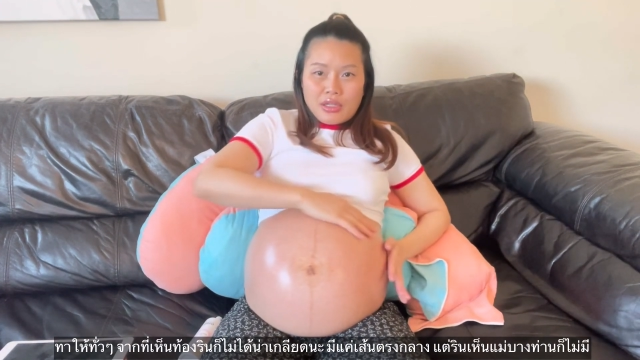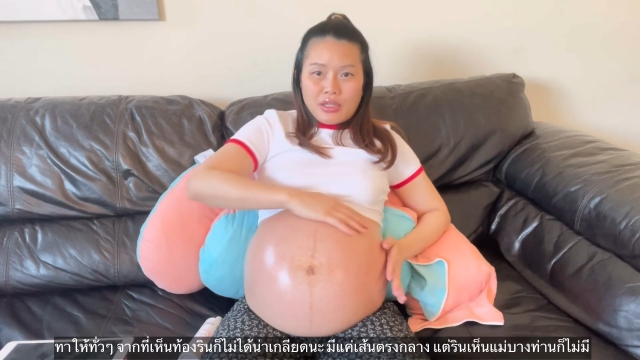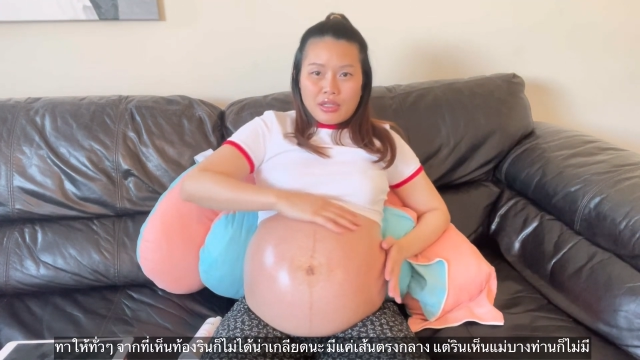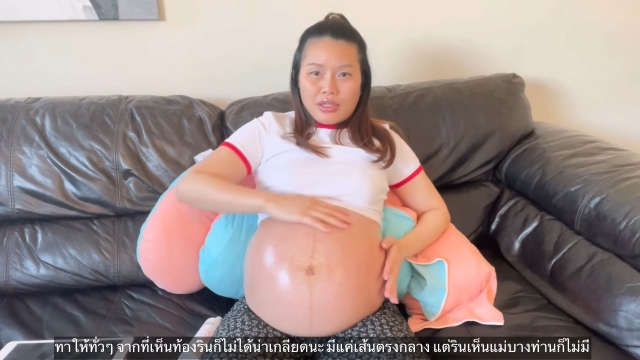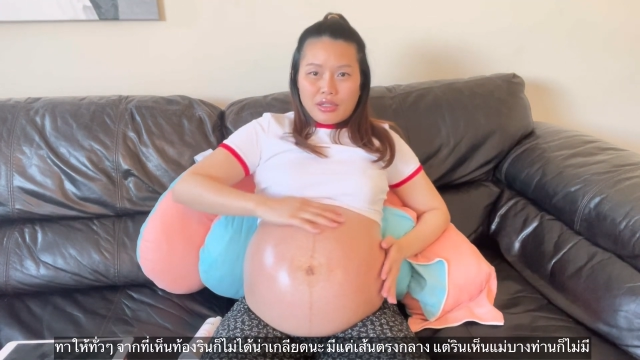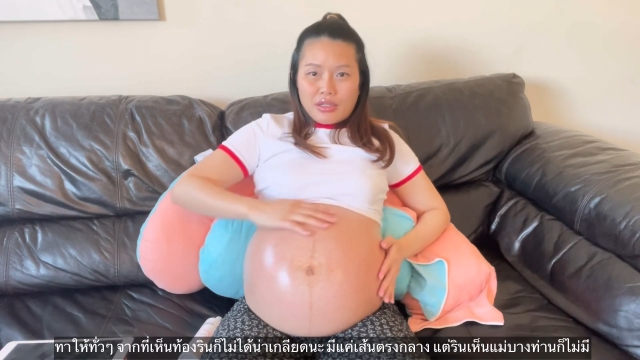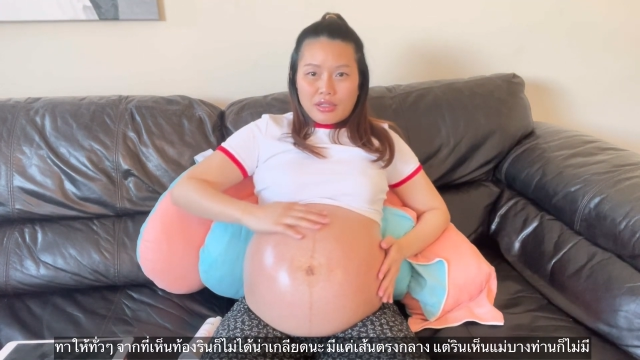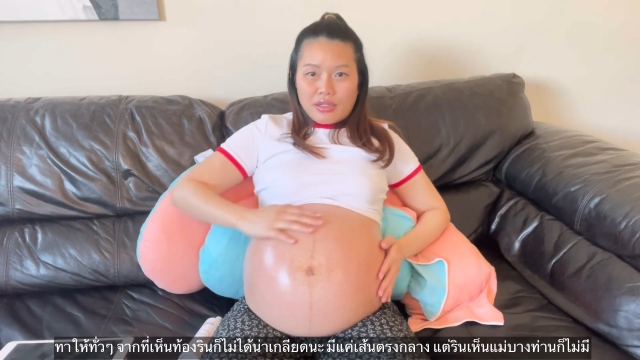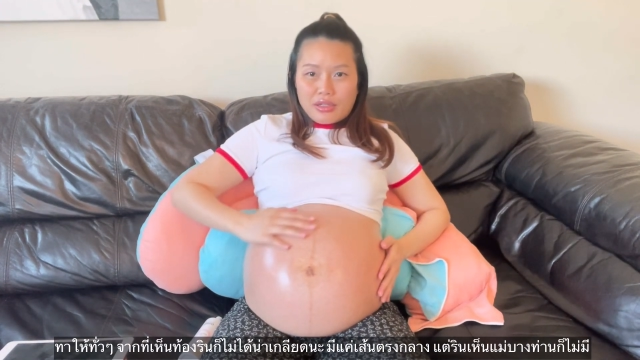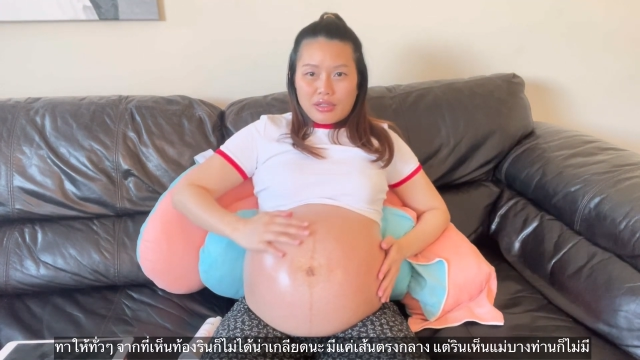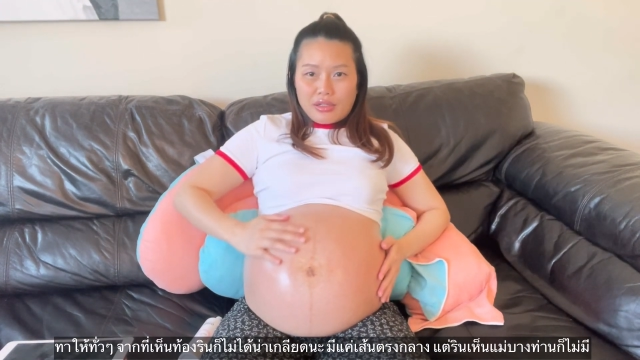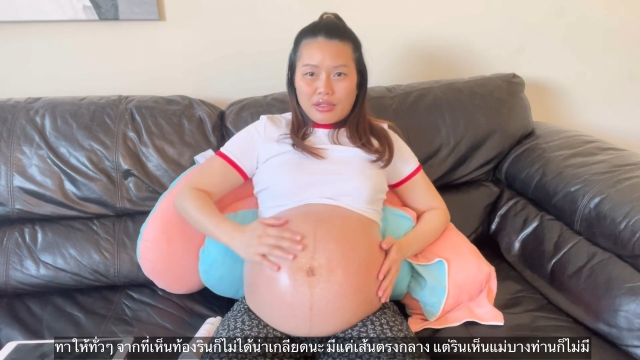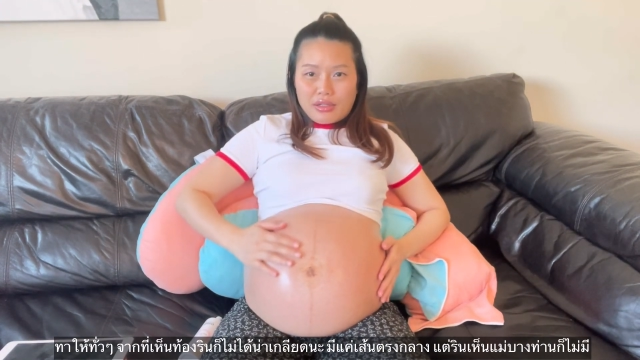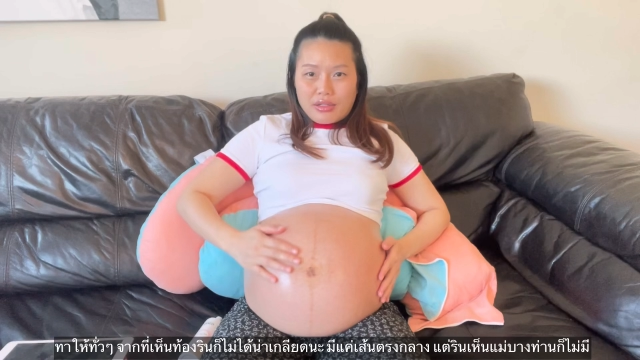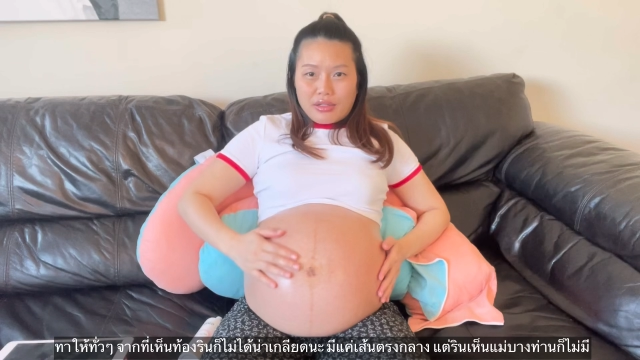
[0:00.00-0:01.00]

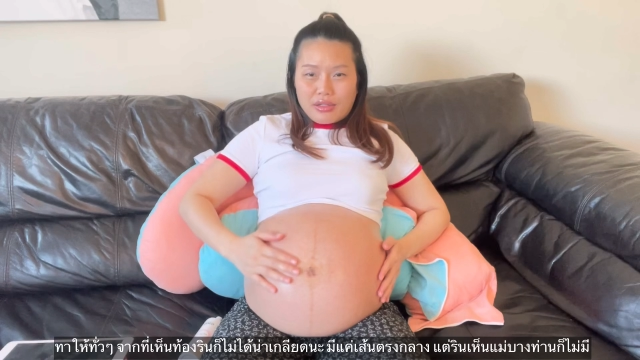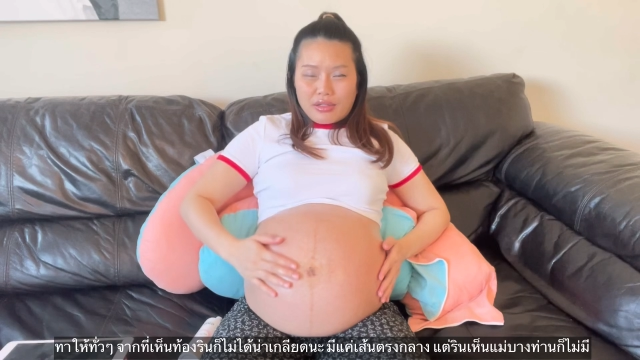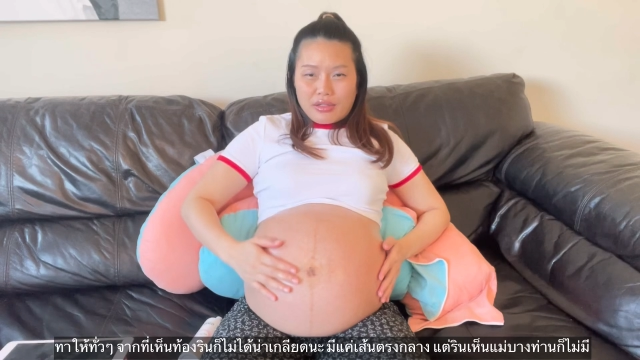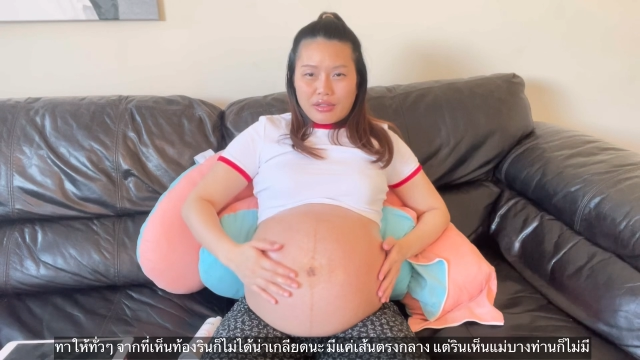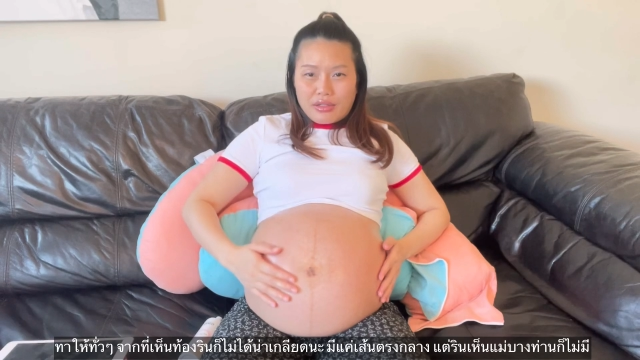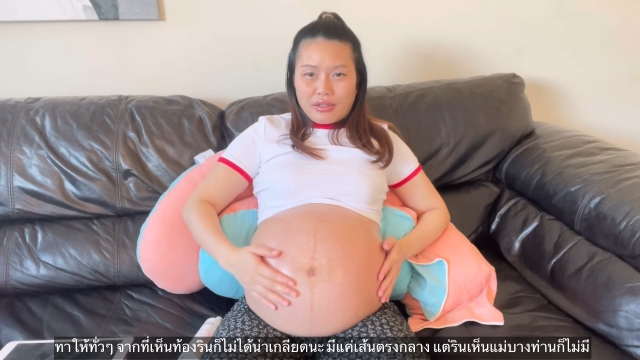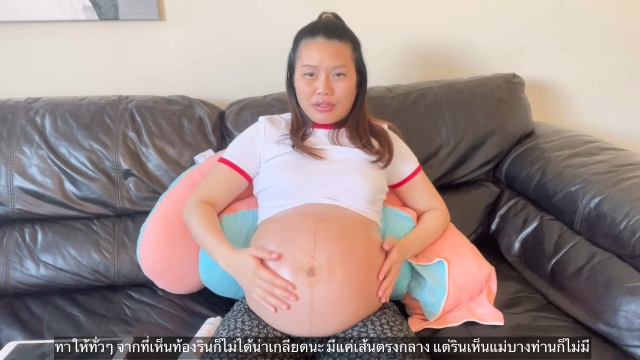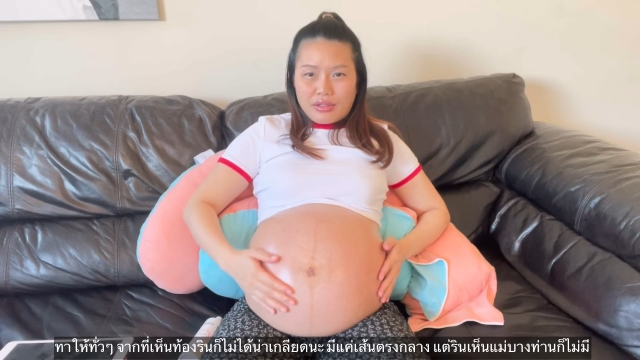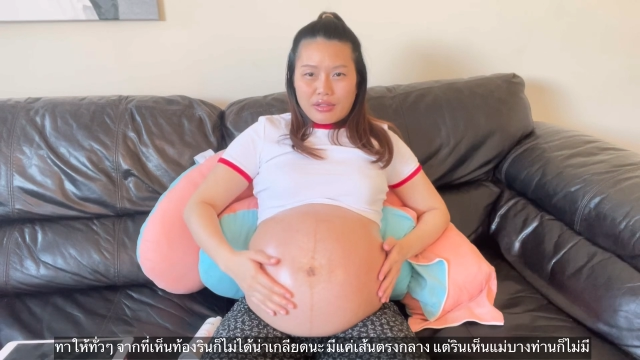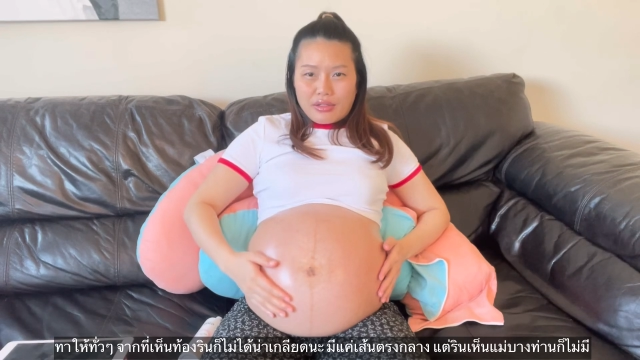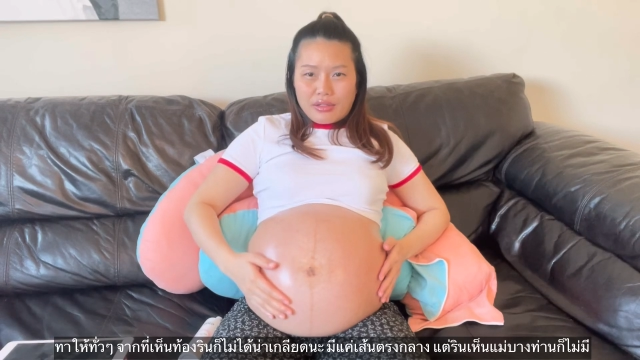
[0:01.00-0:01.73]
No one is speaking in this clip.